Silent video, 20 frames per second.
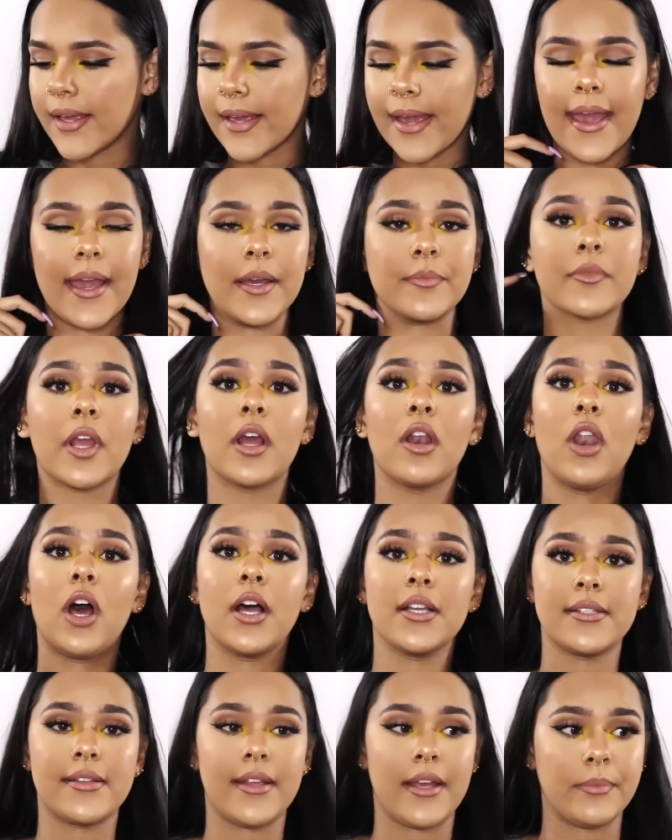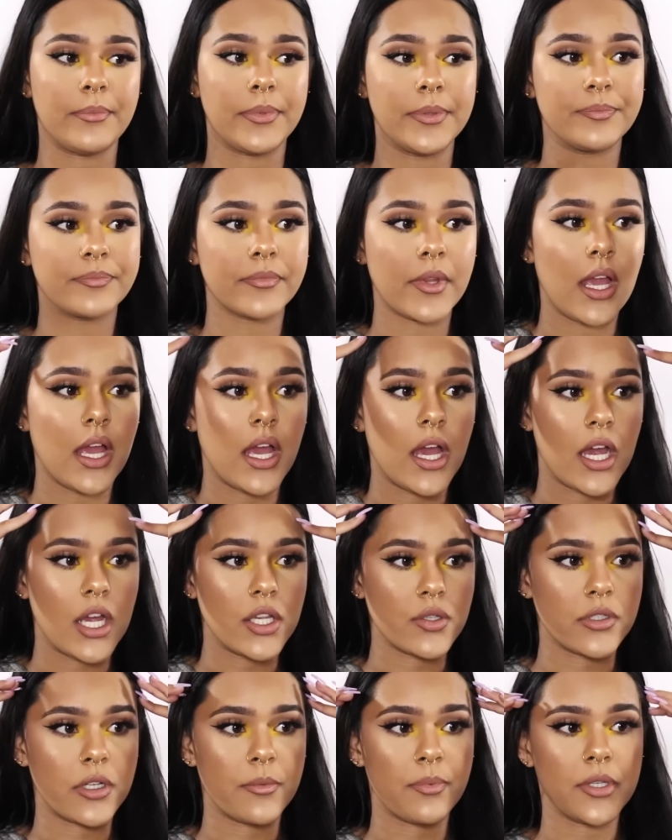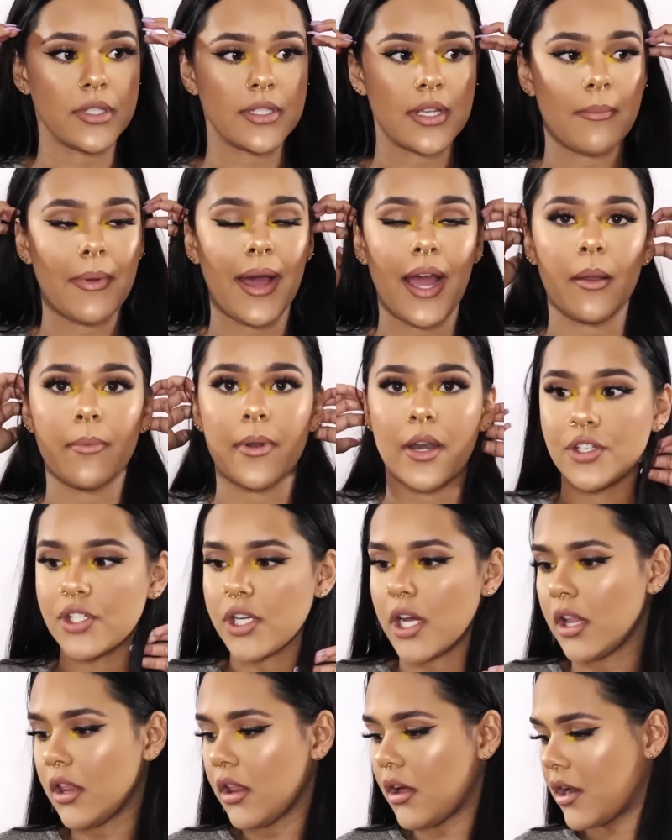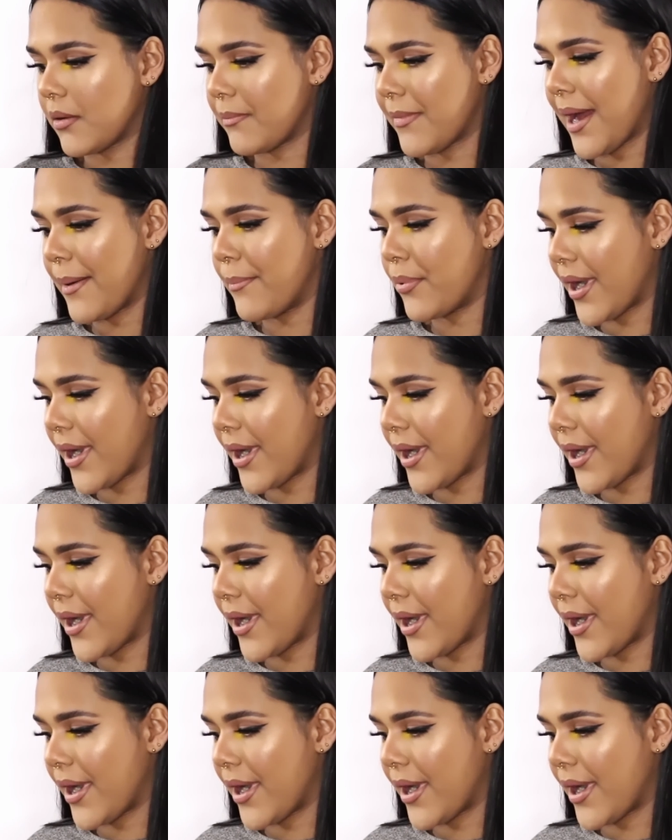Okay, last step. I was going to put some eyebrow gel on my